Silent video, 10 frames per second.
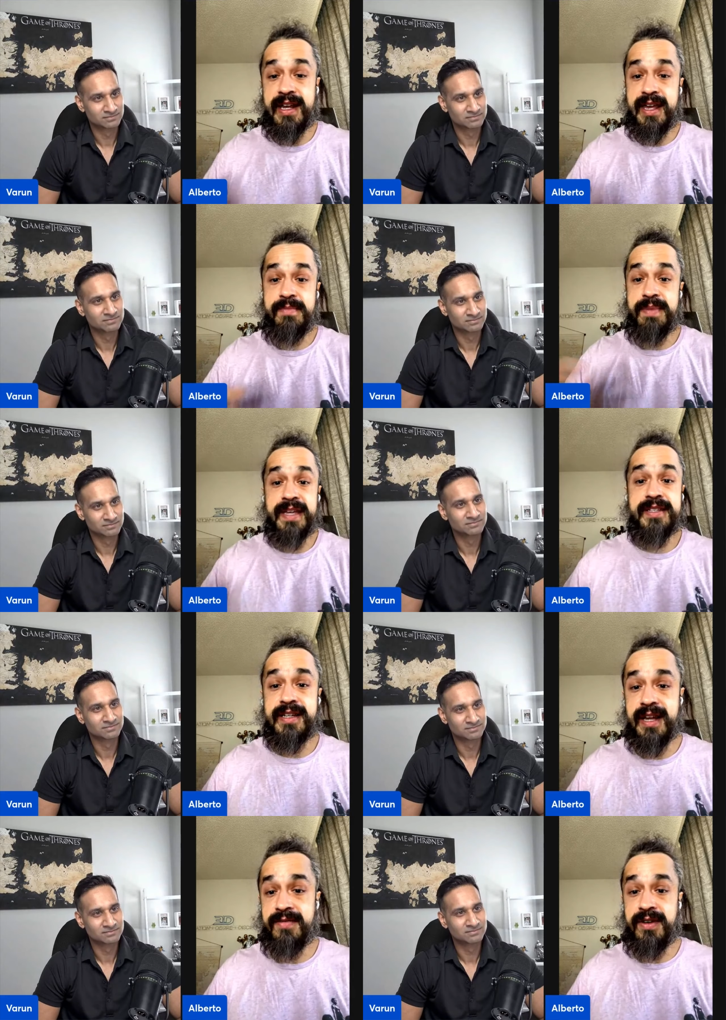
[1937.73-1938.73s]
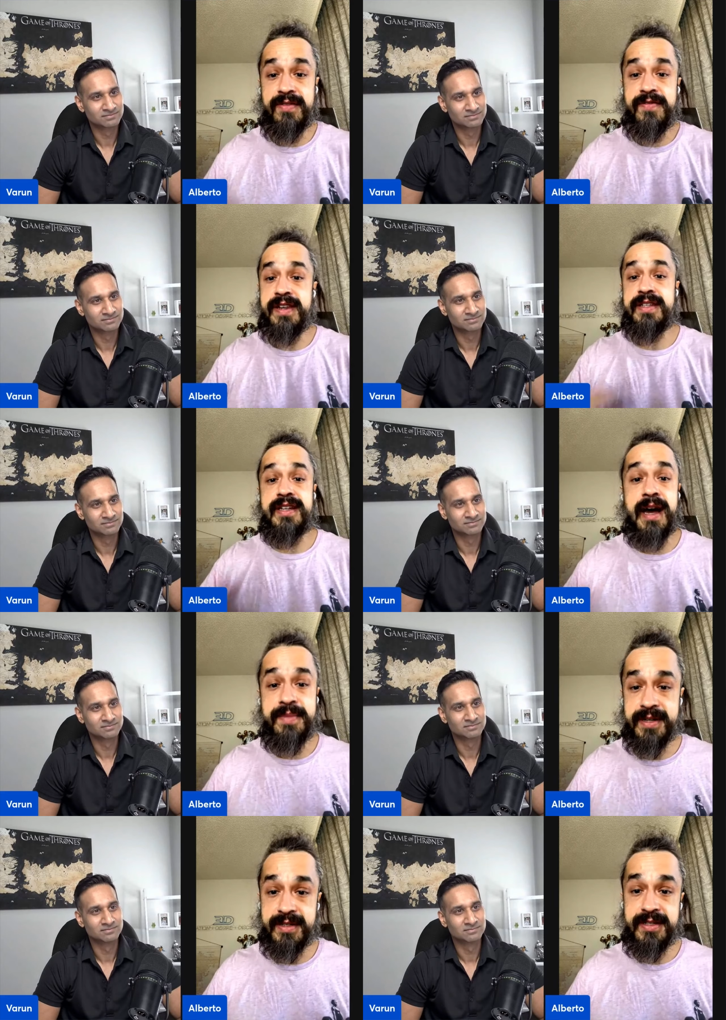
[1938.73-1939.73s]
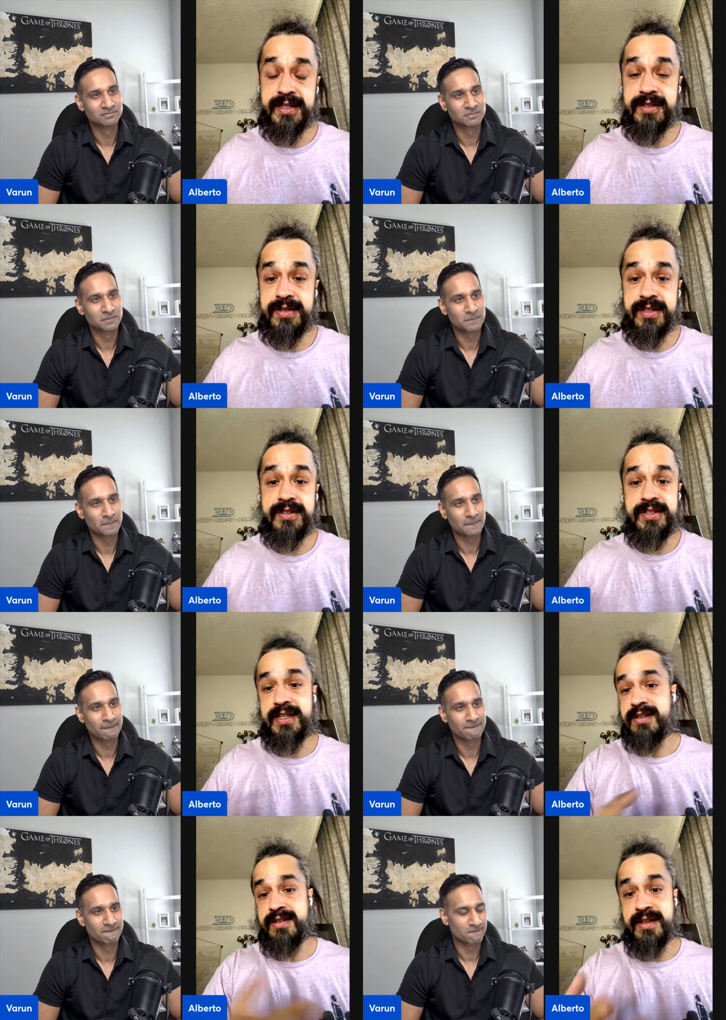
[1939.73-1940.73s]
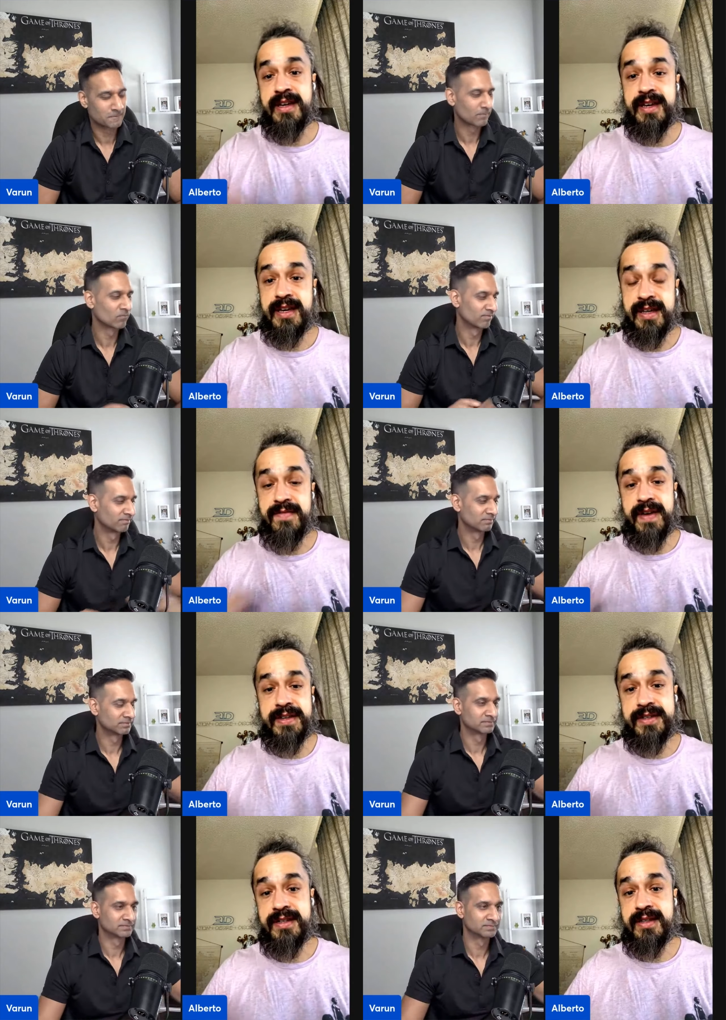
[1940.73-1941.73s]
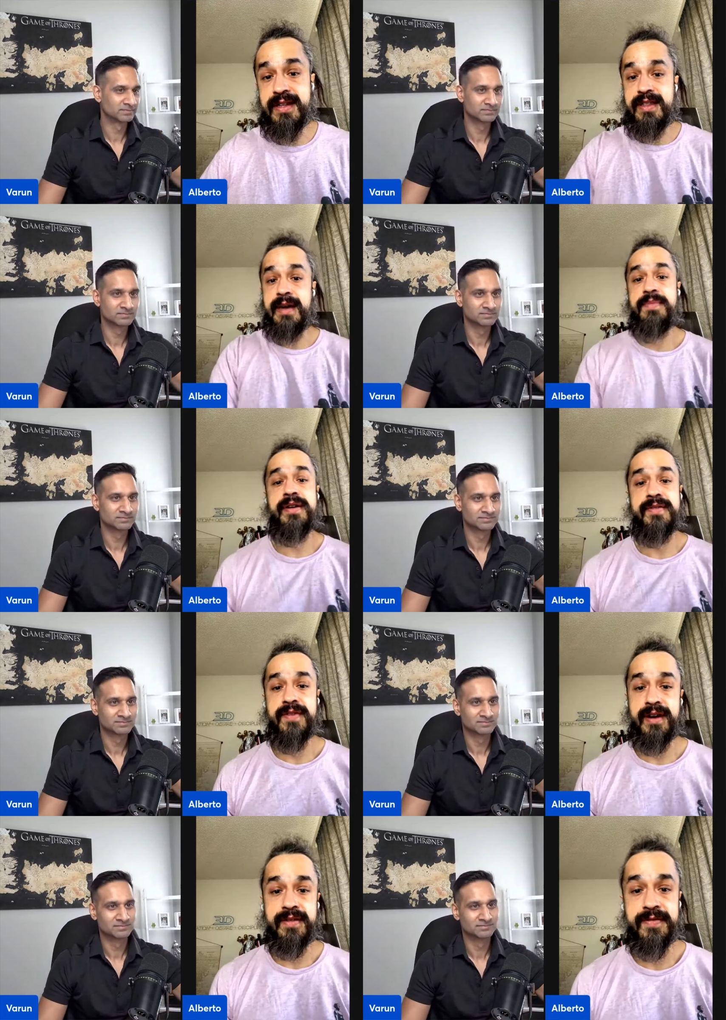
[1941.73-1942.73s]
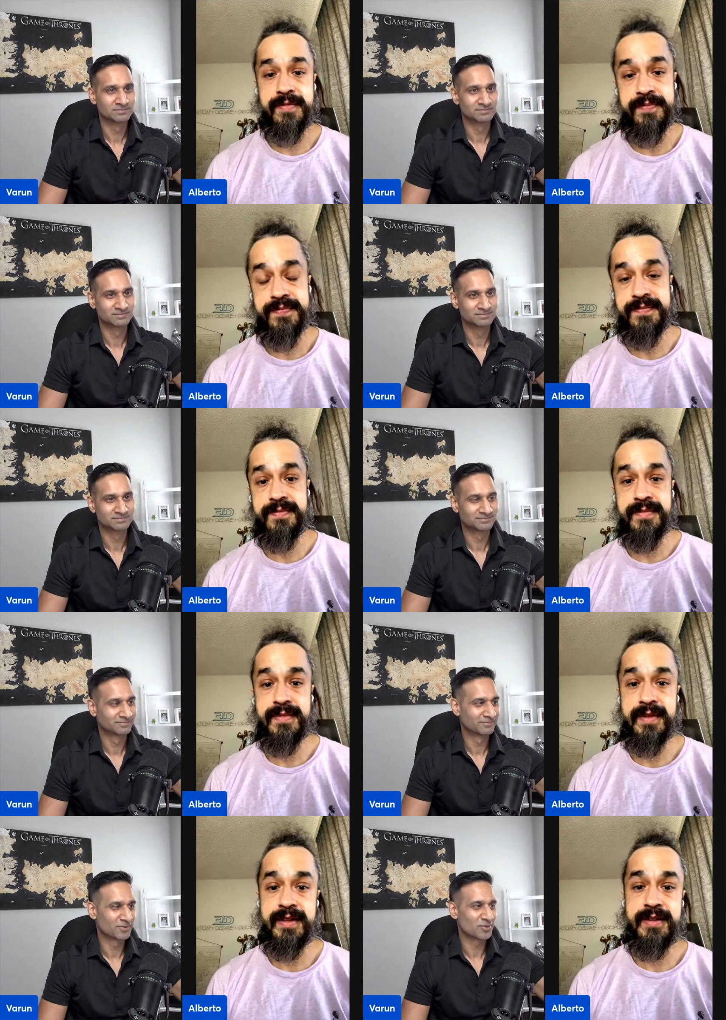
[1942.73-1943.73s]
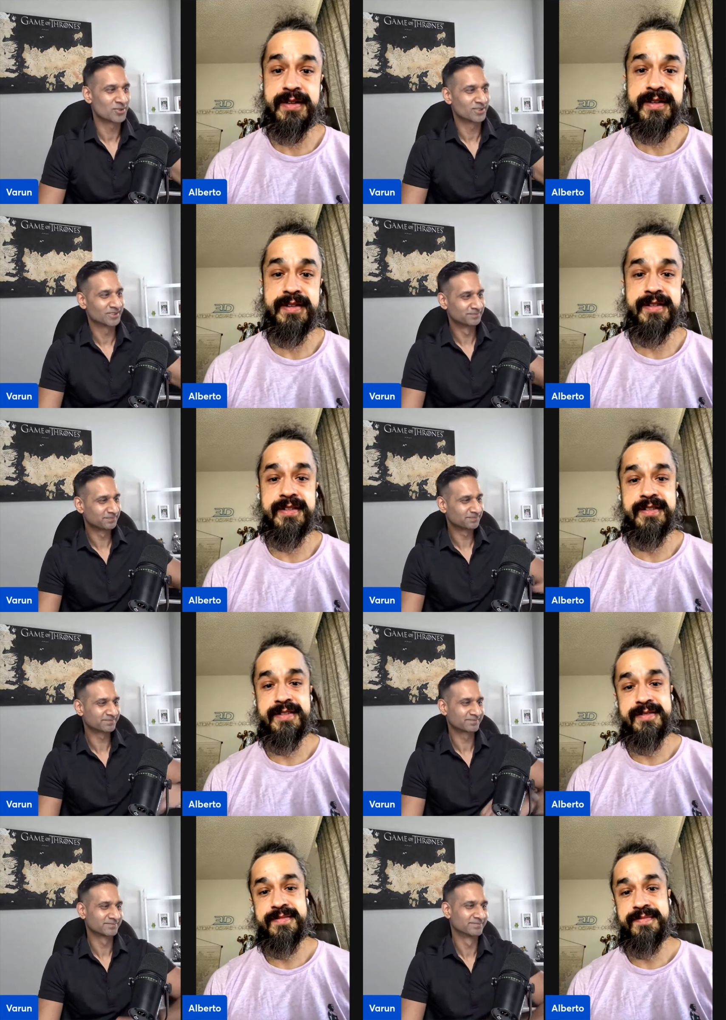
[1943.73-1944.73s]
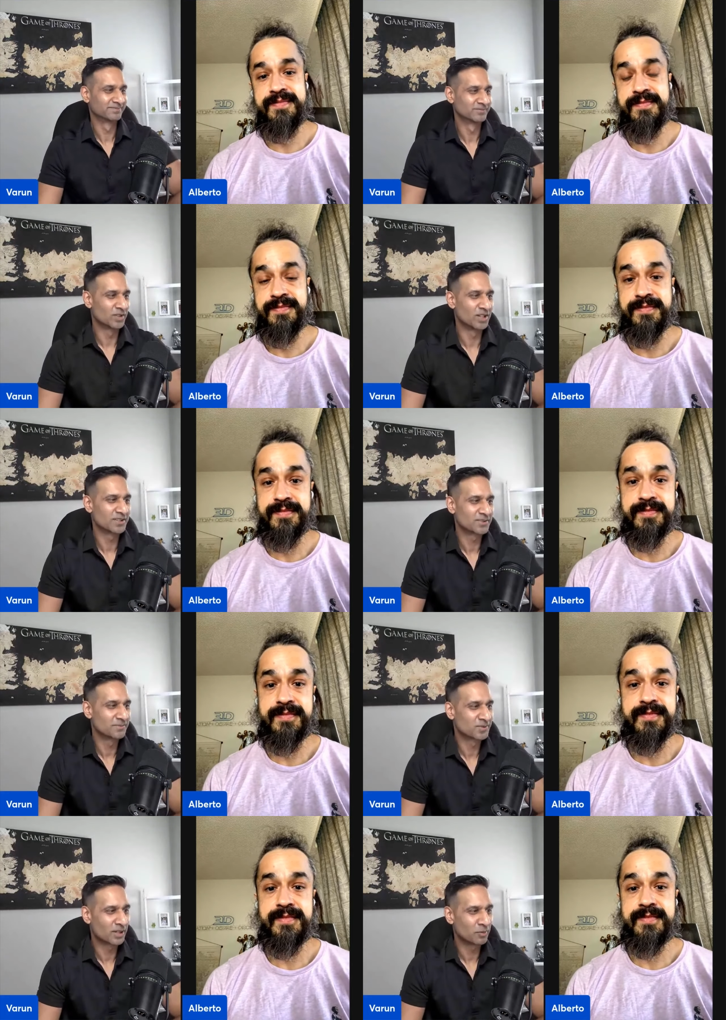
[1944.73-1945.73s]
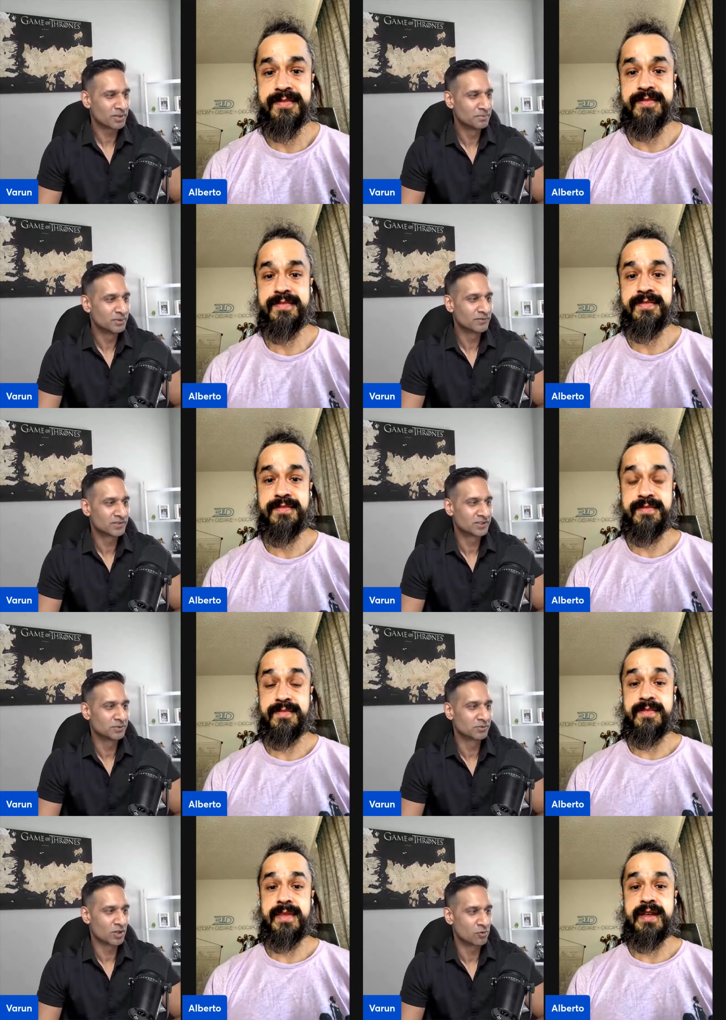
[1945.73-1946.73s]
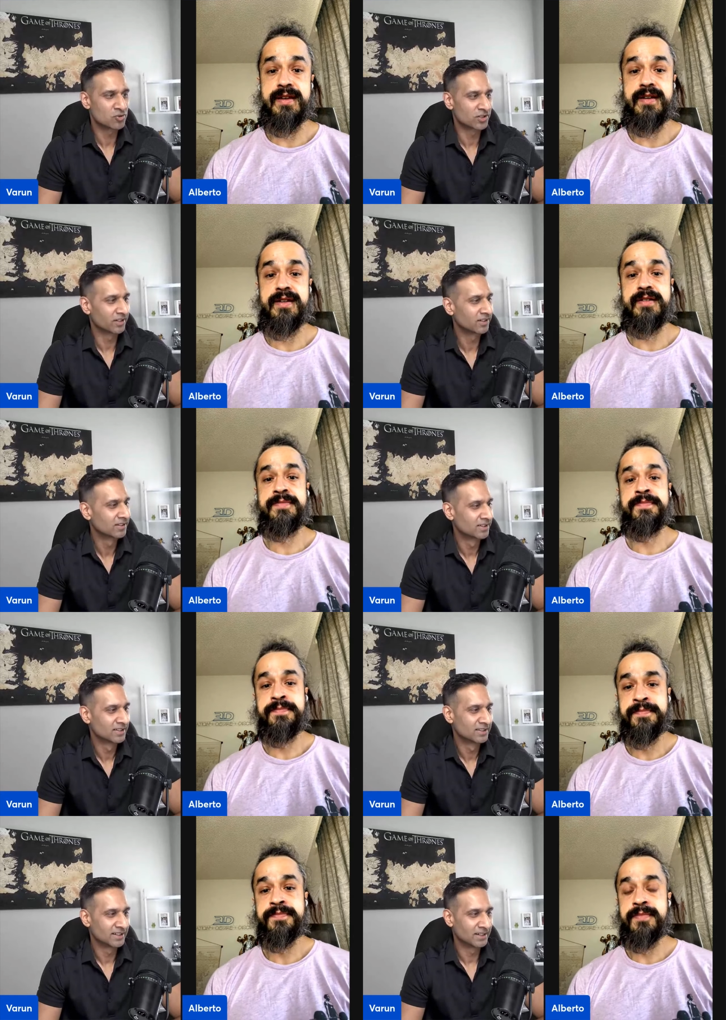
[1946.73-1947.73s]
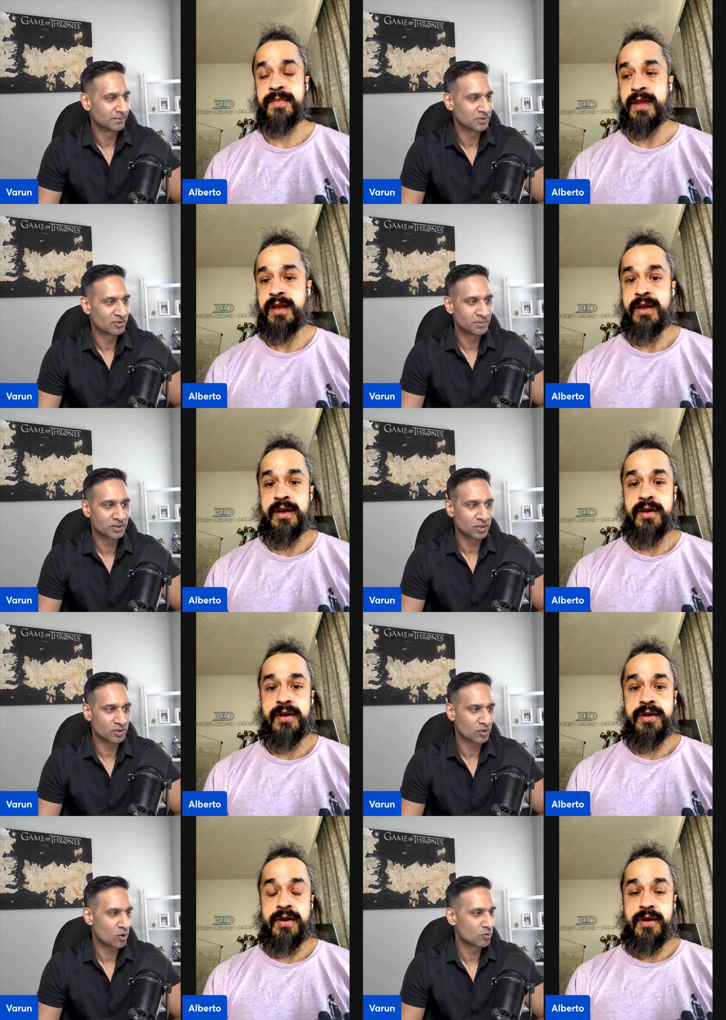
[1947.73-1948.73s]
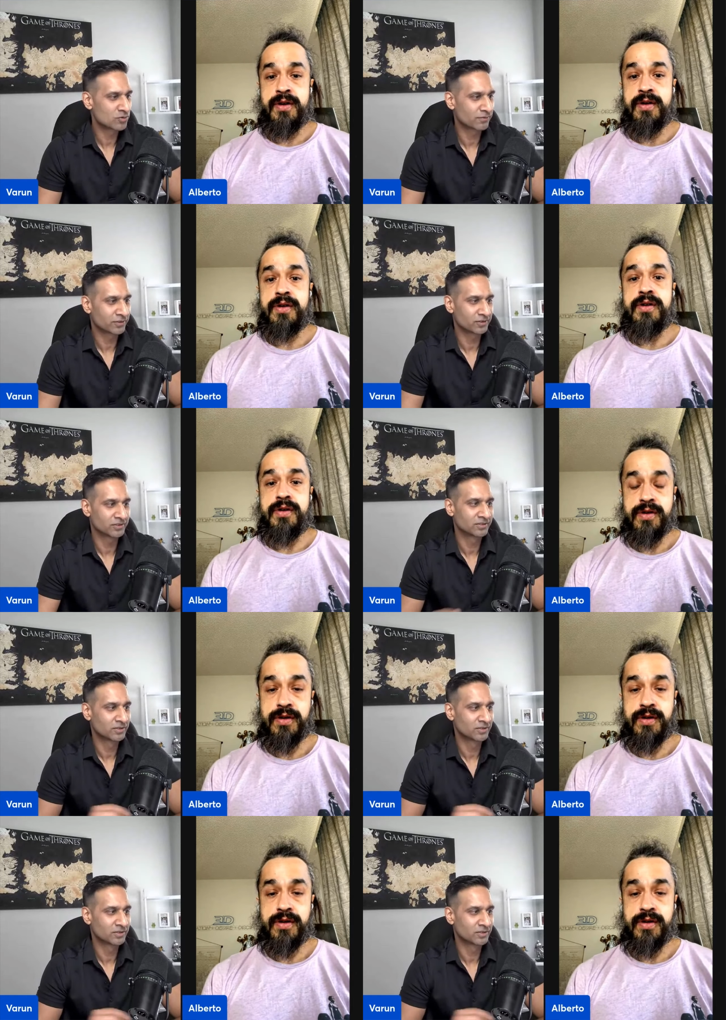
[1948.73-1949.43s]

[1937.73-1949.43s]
Speaker 1: like a basic level of fitness competency so that she could invest in, in that part of her life.
Speaker 2: For sure. Awesome. So I want to move to coaching. Um, so you've been co- coach for